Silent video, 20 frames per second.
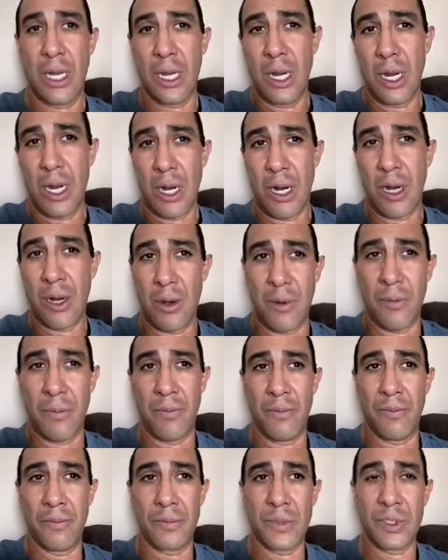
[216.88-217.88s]

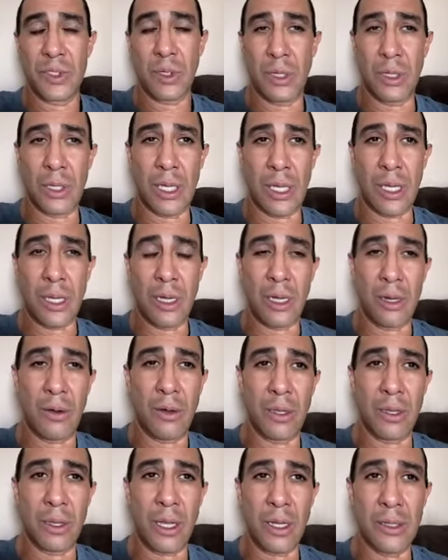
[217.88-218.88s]
So a lot
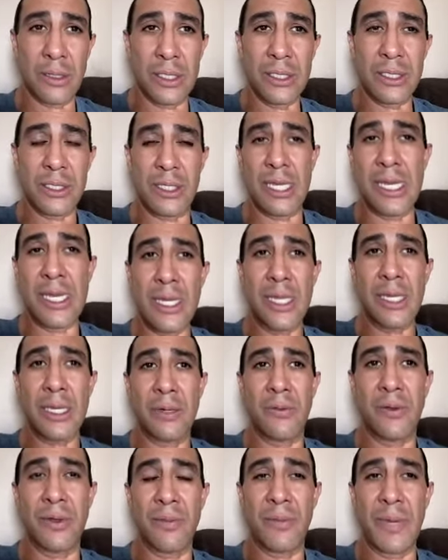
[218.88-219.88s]
along this
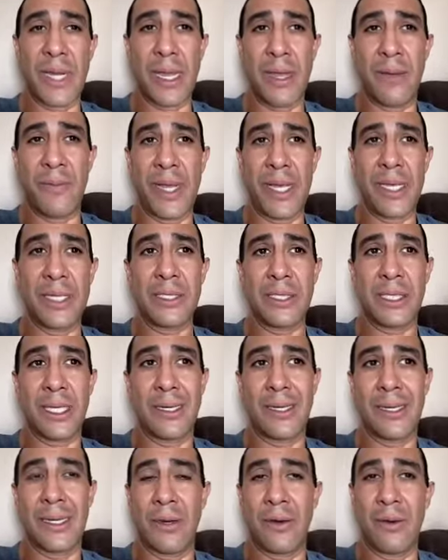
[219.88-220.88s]
thinking with my MS,
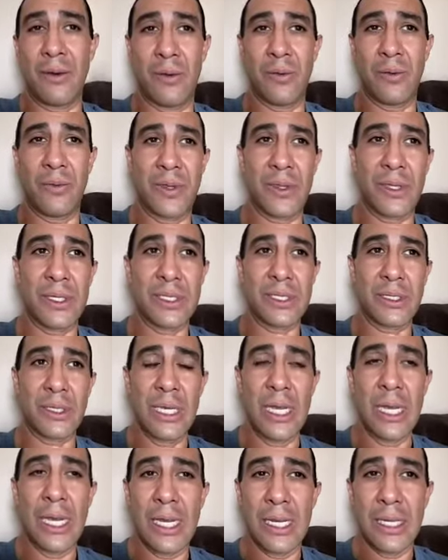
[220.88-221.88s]
and now with this
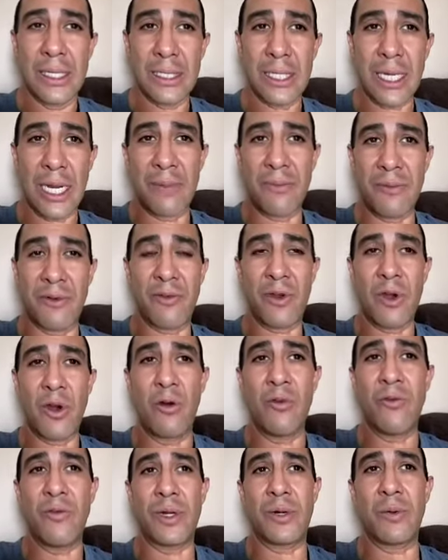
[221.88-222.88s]
time of
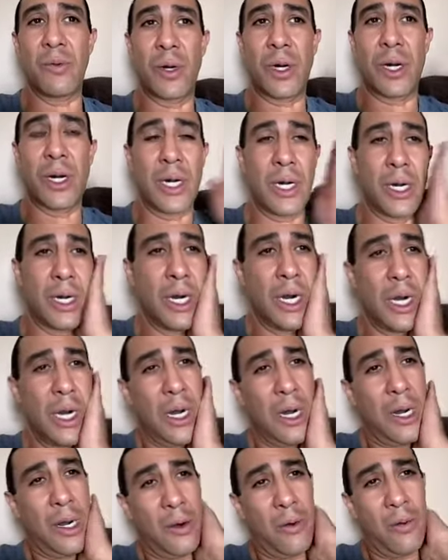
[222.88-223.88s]
COVID, where
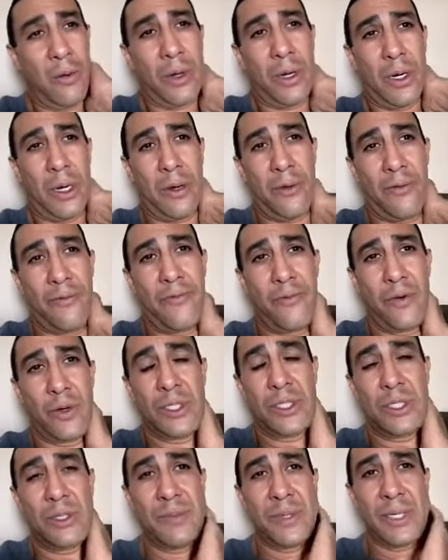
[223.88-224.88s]
we're
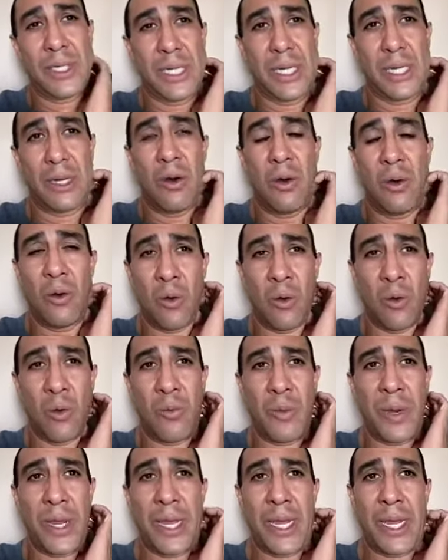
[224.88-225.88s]
forced to be
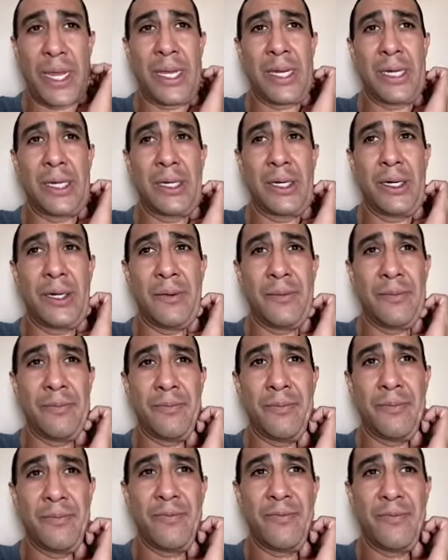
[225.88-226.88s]
home and
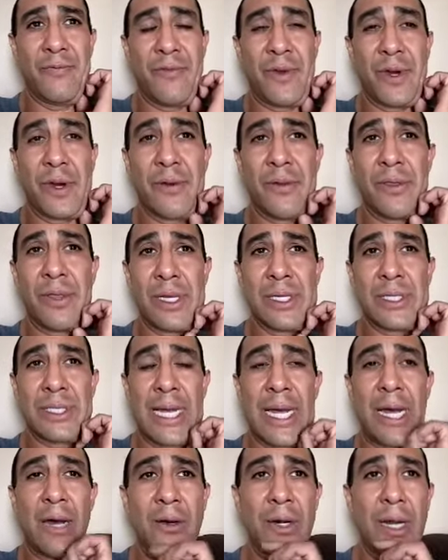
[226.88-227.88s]
figure things
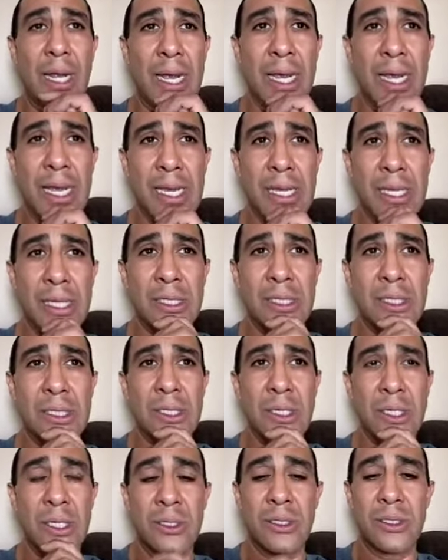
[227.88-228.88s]
out, I
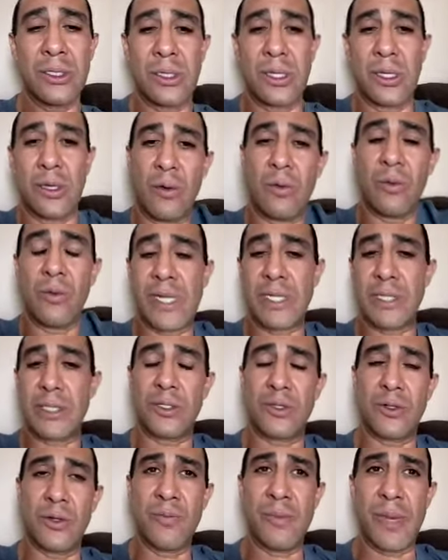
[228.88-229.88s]
turned to the old ways of
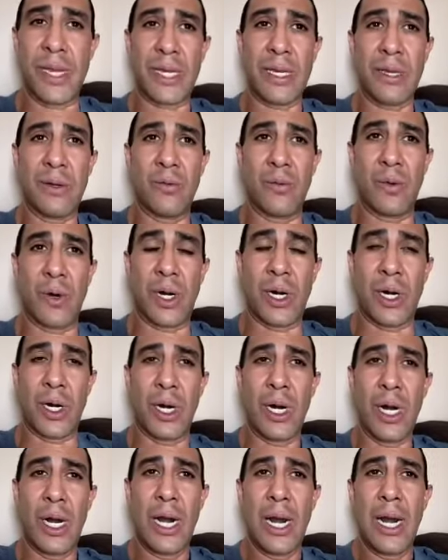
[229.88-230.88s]
drum making,
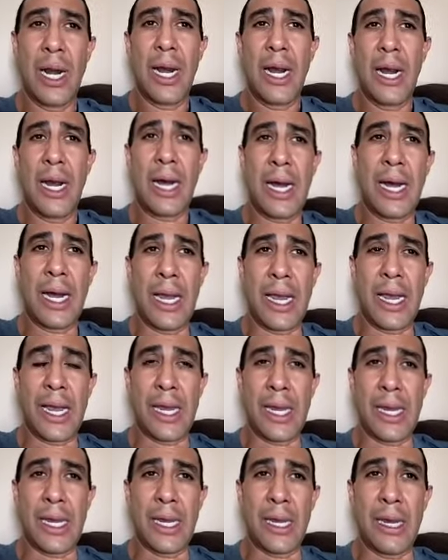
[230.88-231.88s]
where
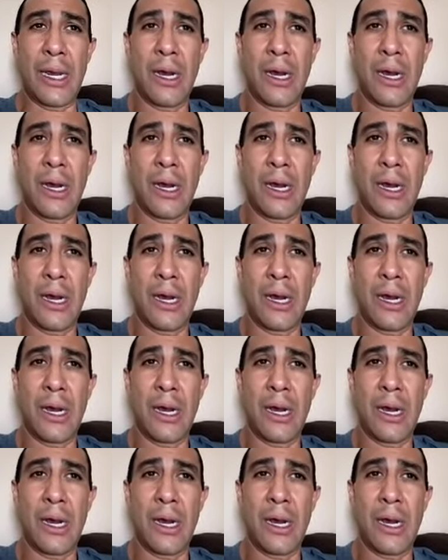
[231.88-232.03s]
I